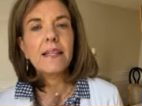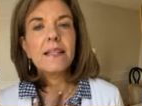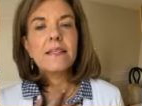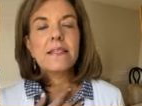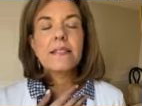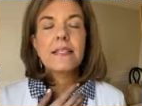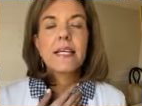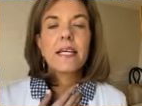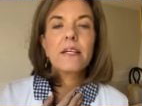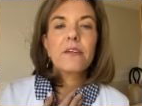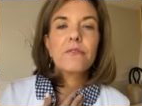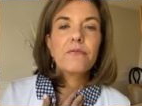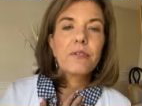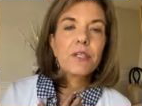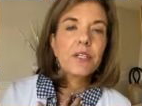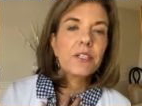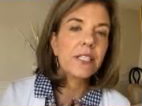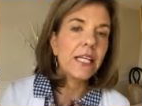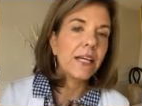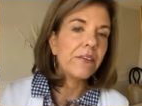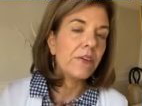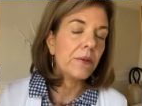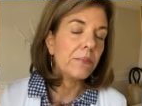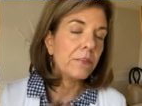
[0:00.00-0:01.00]
This is like a real
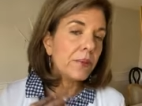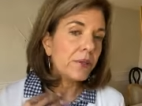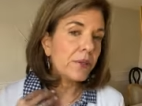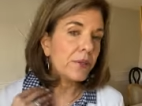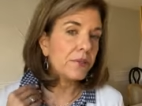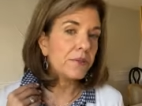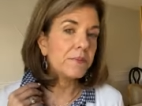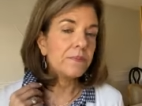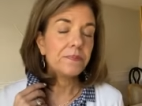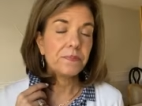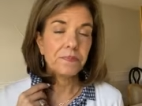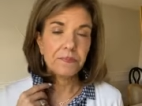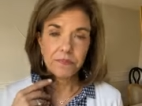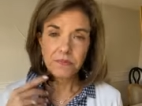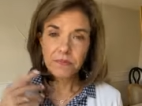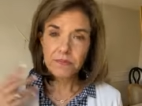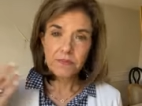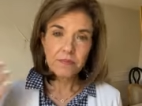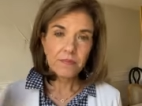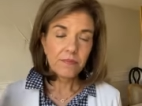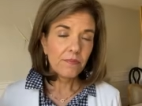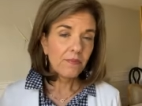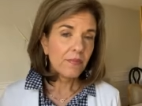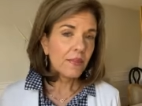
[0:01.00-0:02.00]
navy blue.
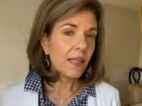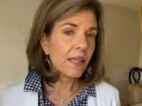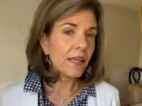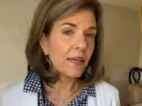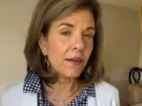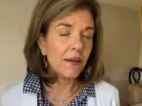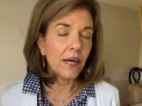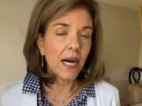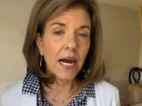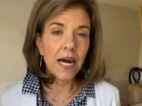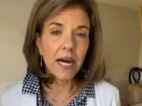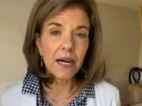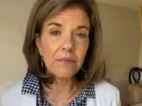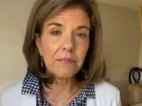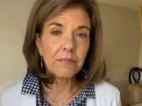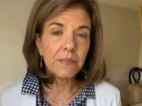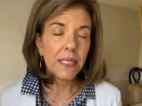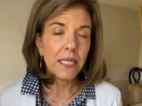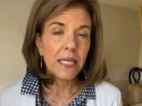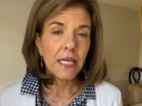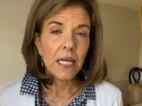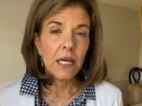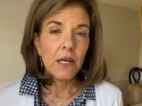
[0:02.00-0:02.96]
Um,